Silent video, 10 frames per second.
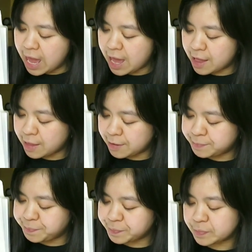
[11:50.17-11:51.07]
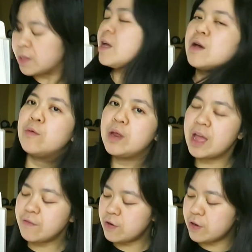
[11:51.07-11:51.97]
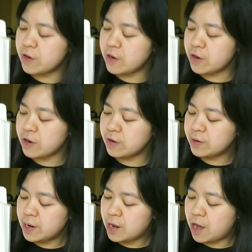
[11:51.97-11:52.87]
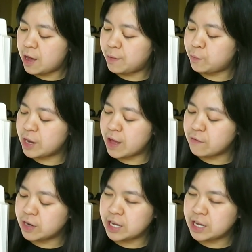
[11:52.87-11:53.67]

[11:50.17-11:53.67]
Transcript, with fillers: And whenever